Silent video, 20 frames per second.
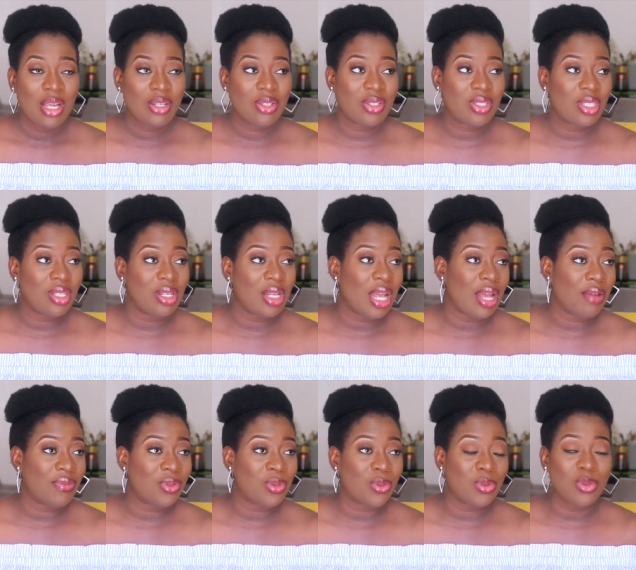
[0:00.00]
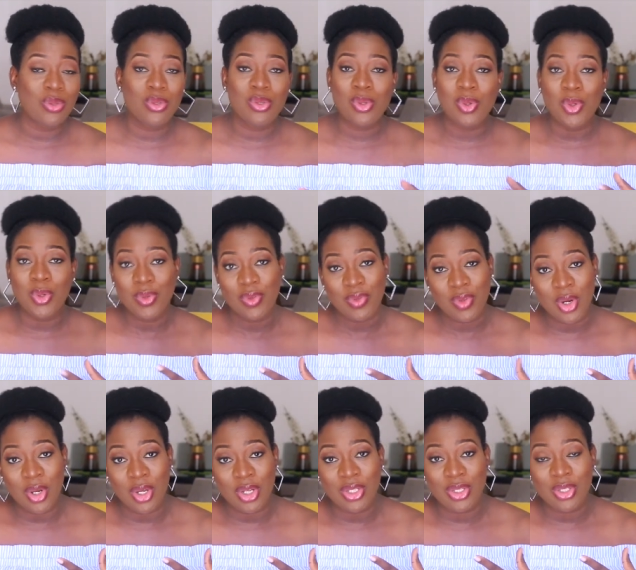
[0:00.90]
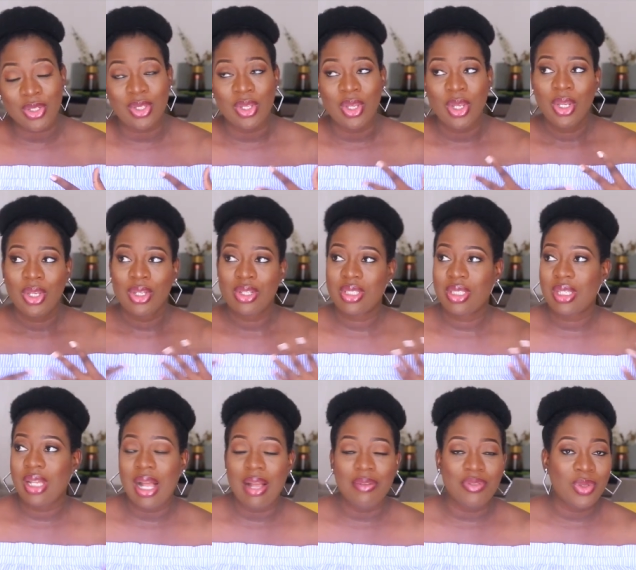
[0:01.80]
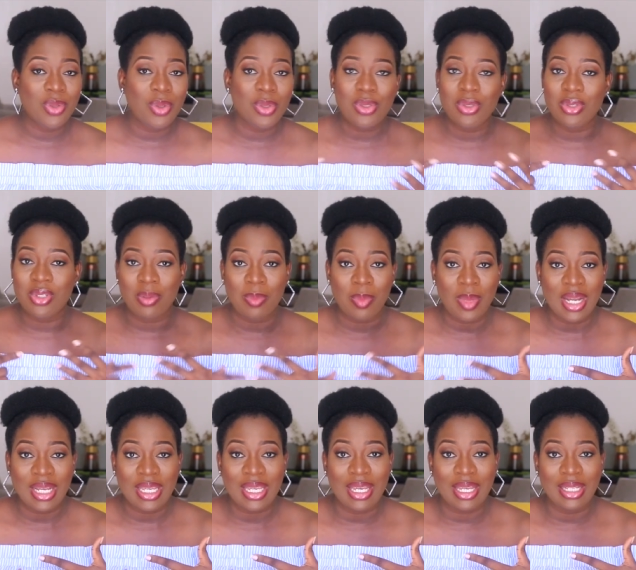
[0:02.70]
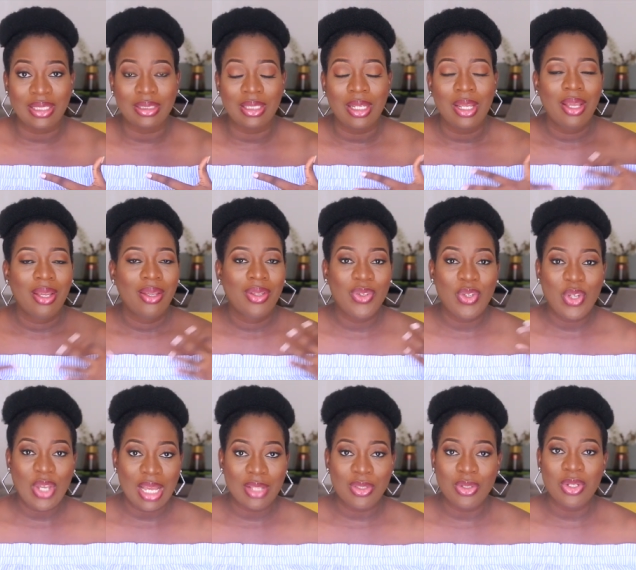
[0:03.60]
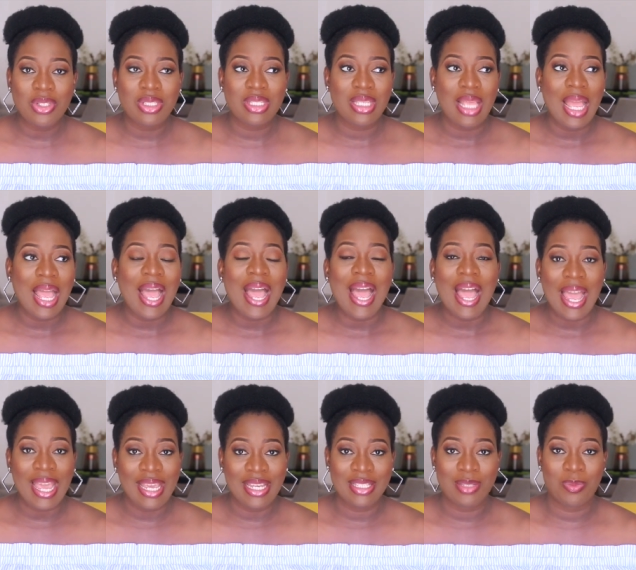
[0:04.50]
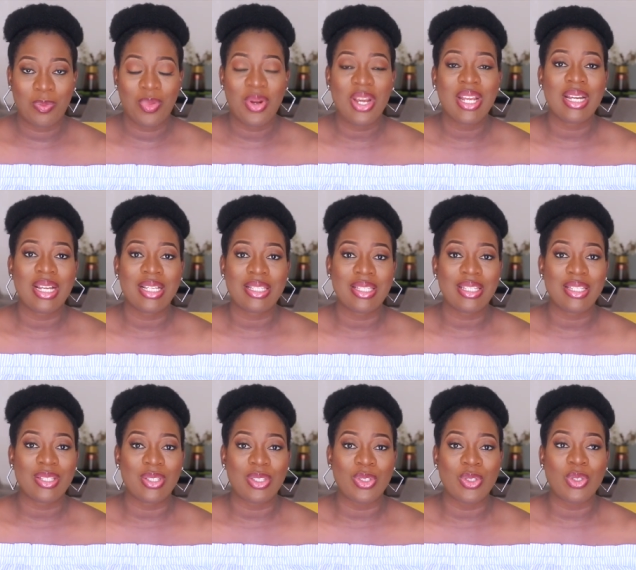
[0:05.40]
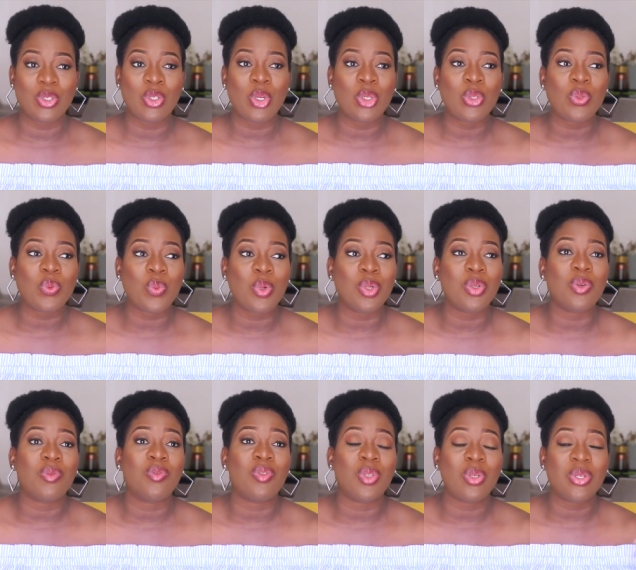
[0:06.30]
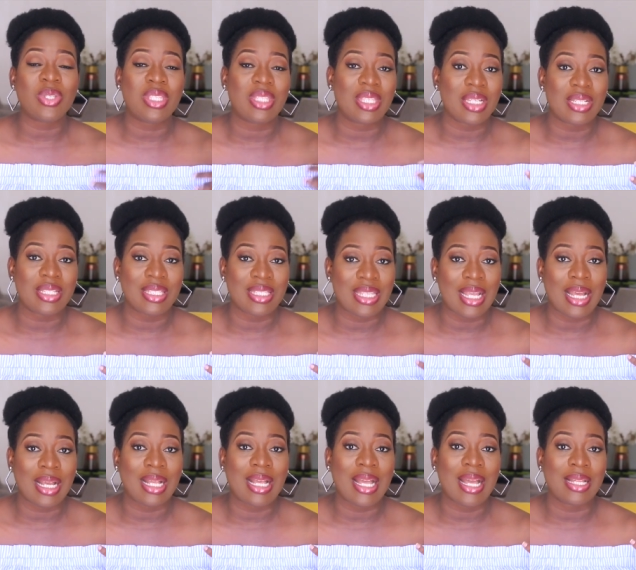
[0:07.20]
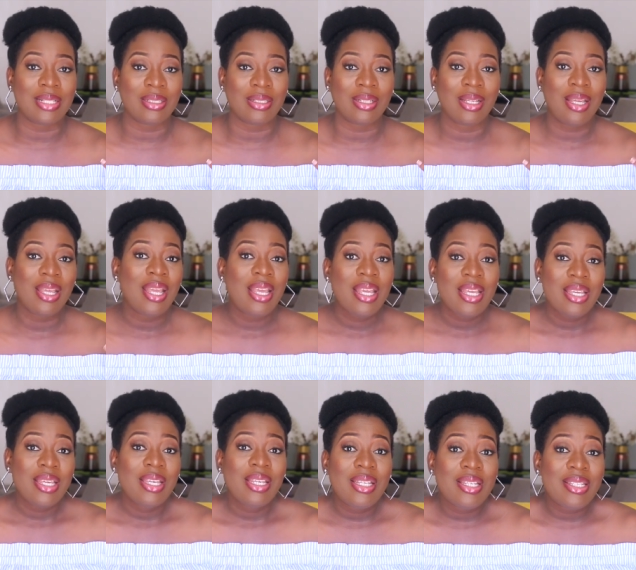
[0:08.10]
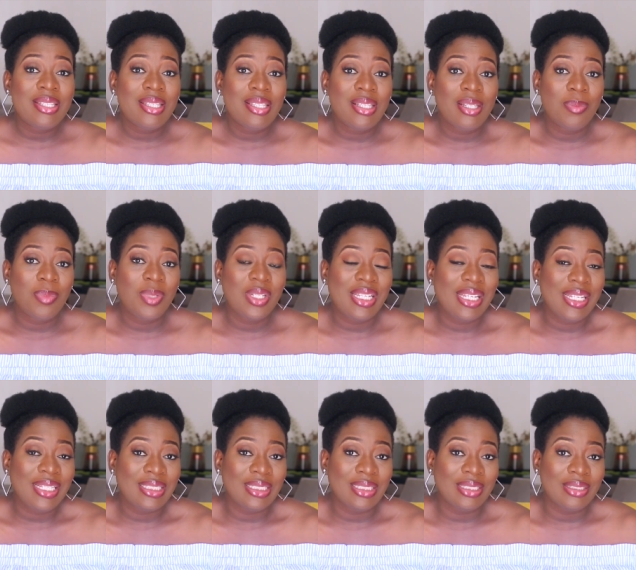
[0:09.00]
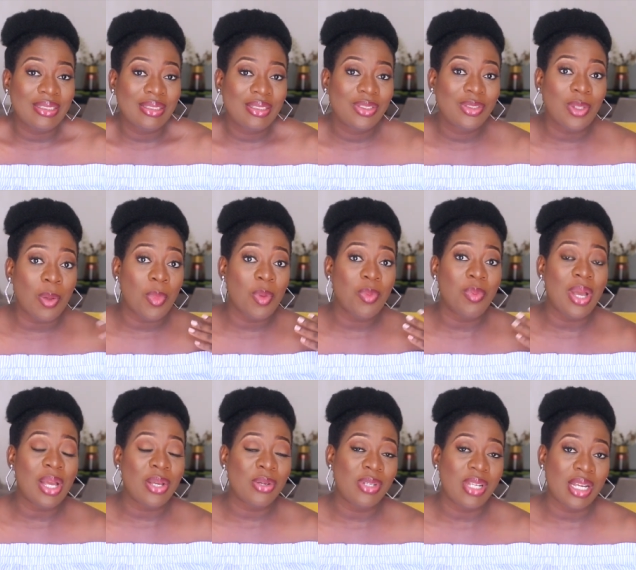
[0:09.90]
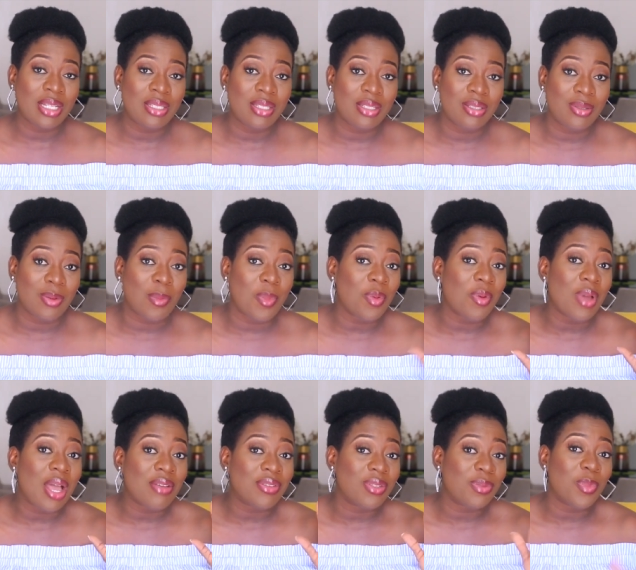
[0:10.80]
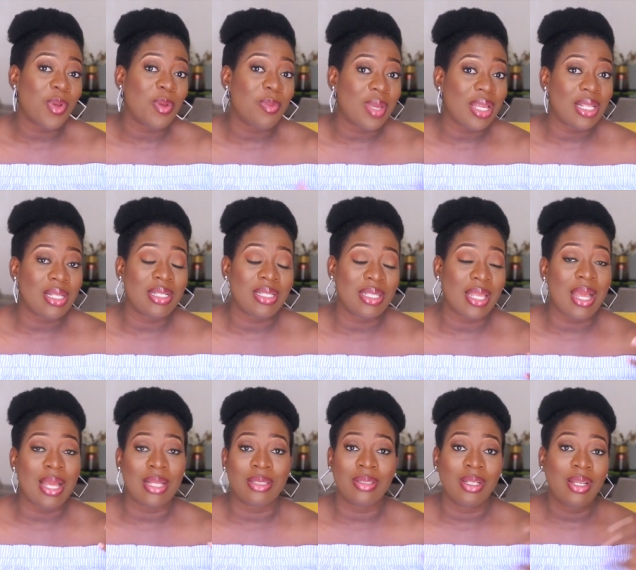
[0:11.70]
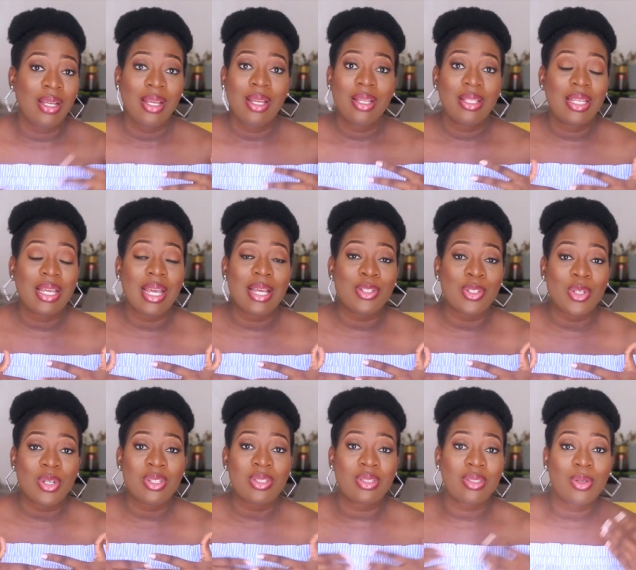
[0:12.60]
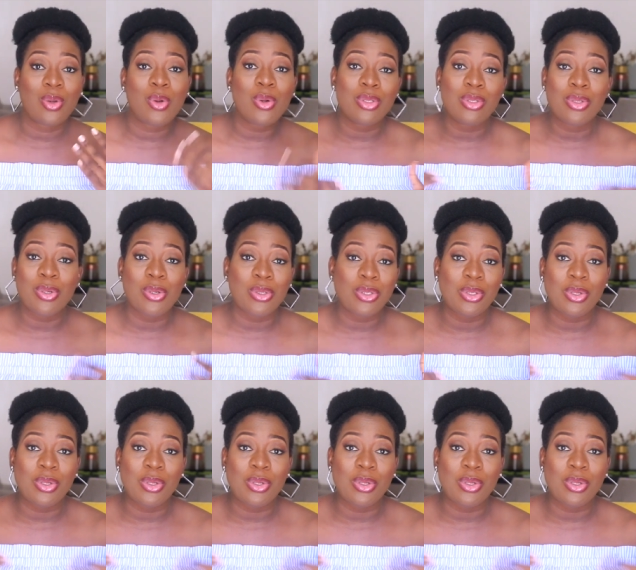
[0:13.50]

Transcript: you still have to do school runs, you still have to go to the market. You cannot hide. Pregnancy is not one of those things that can easily be hidden. Some people are good at it. Some people have small bellies and they can just code.